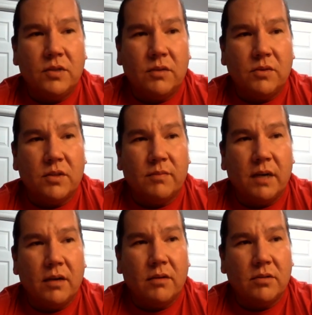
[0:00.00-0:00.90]
It was
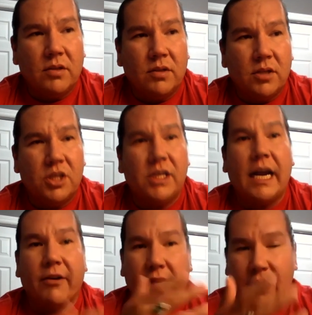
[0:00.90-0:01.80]
about
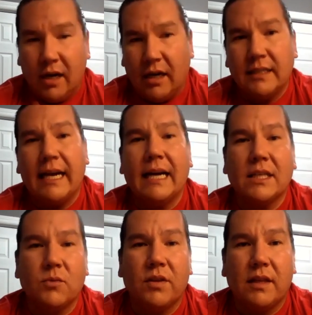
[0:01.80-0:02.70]
sharing
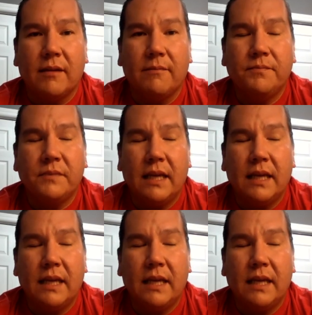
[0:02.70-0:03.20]
contacts with them,